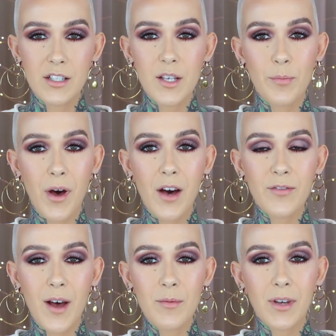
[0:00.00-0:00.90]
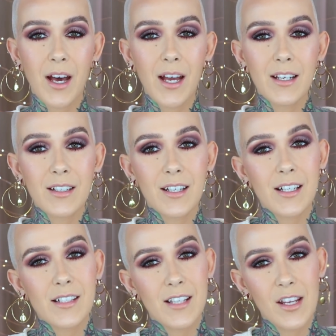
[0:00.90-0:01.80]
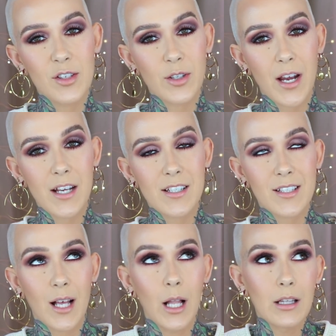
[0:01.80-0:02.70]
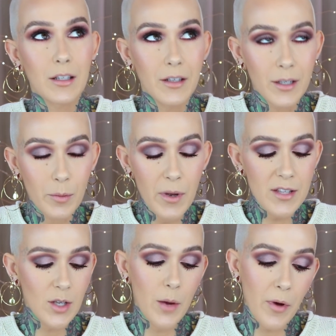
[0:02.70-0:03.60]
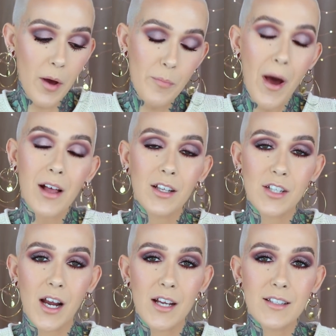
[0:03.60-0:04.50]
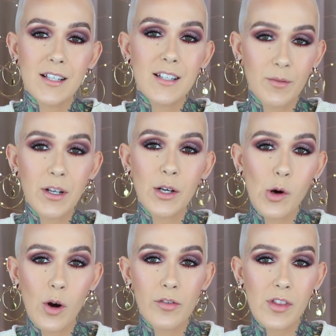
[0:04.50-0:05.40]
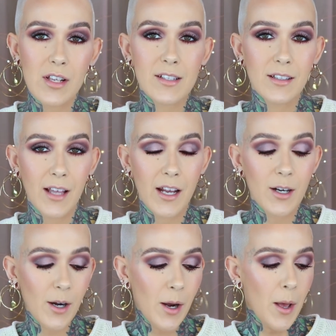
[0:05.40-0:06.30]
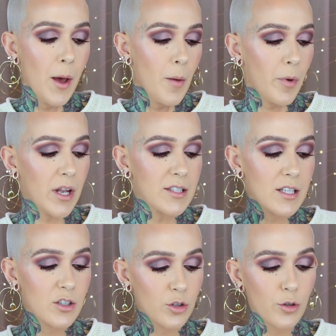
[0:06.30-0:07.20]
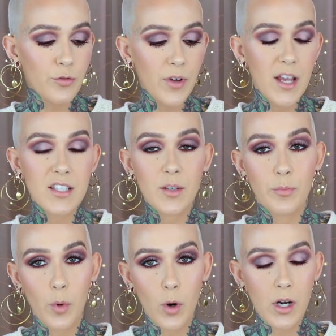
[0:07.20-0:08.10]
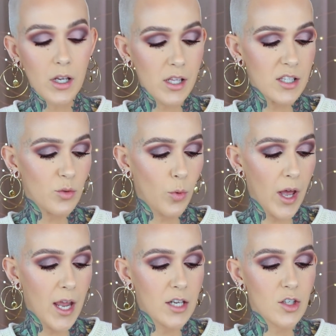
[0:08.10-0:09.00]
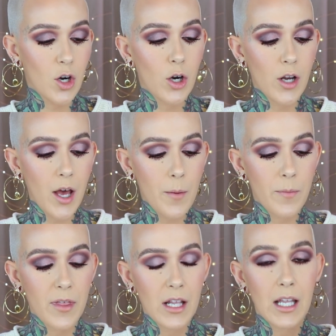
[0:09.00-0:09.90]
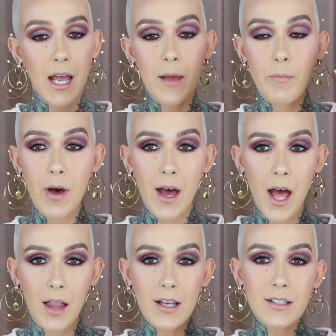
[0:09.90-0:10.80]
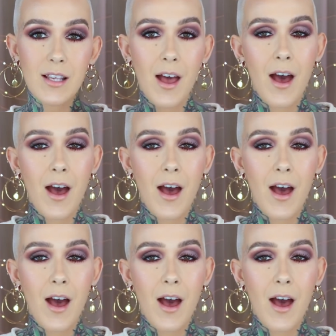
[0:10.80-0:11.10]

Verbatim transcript: to buff, I'm kind of going to tease you guys just a little bit, so I'm, i apologize because I'm going to go over this later, but it's the Too Faced Born This Way Turn Up the Light palette.